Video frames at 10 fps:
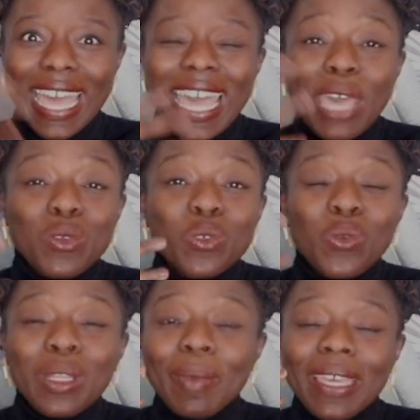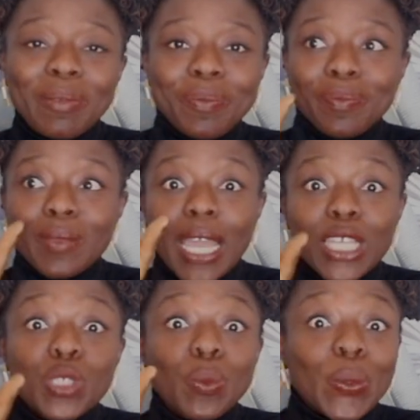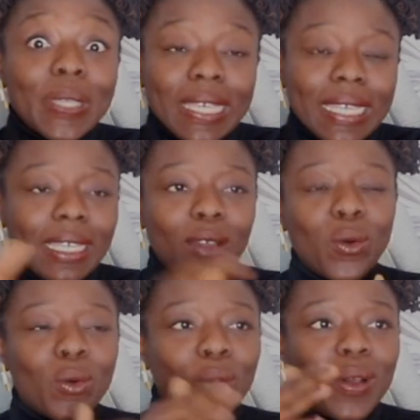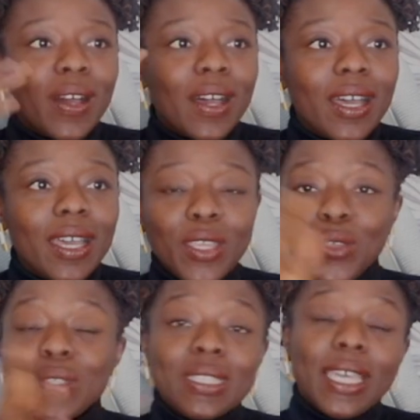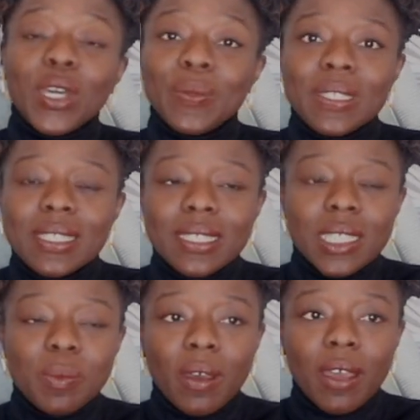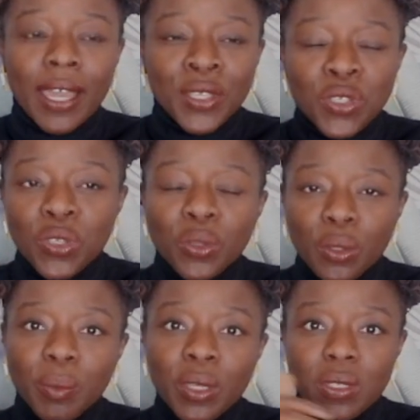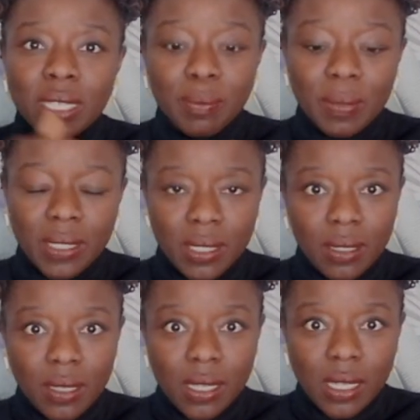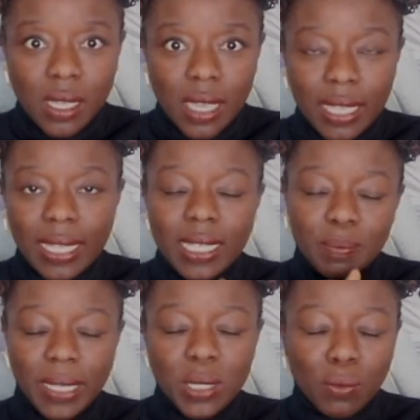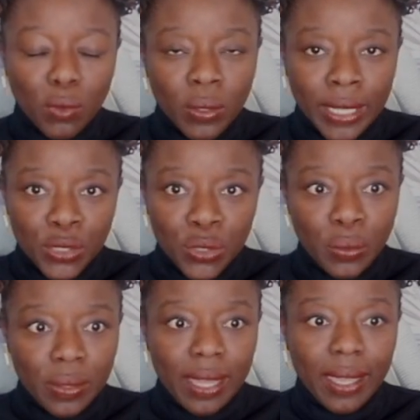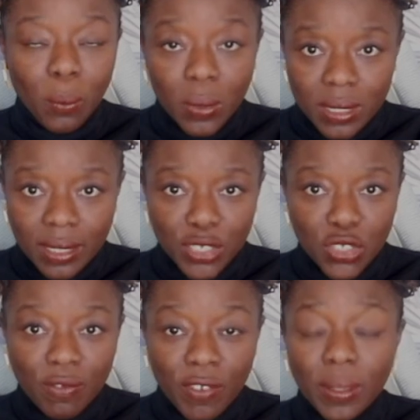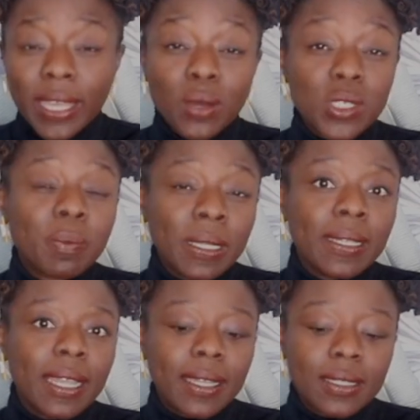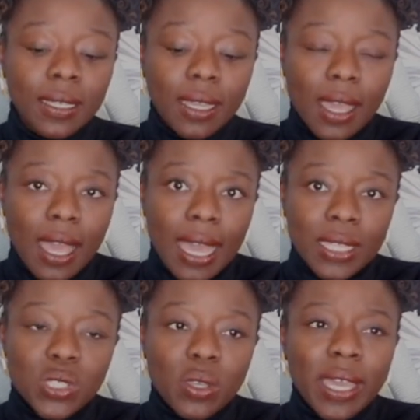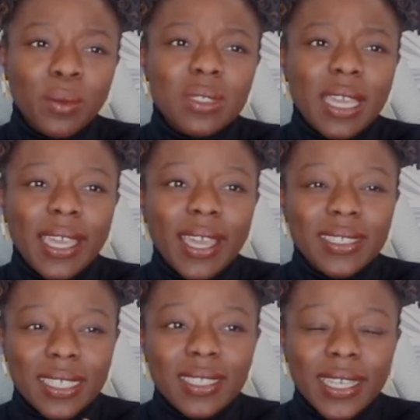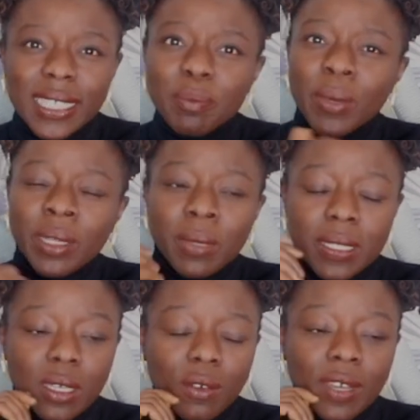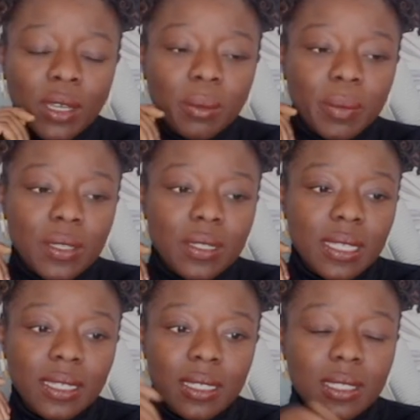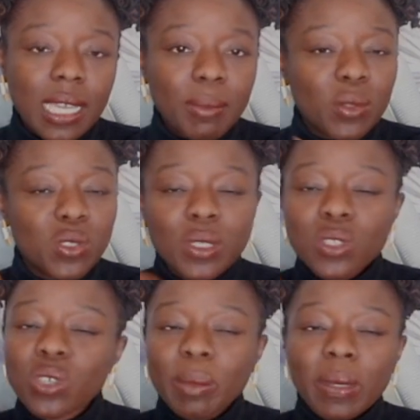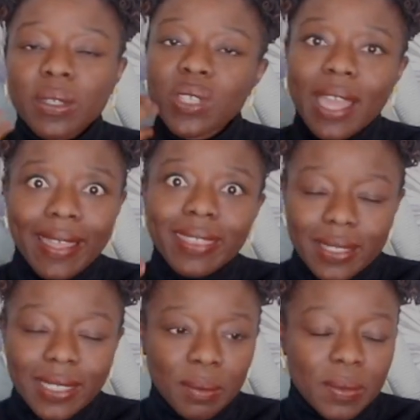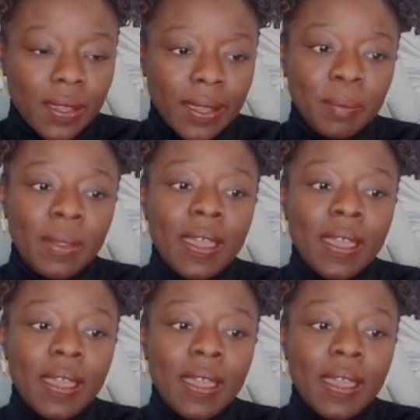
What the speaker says: It was all a bit spooky, or you could say coincidence, but I knew, because I'd been in that place with God, I knew that it wasn't. I just felt like I was being led. And so I did burn myself out, because in this time I was doing so much at the same time.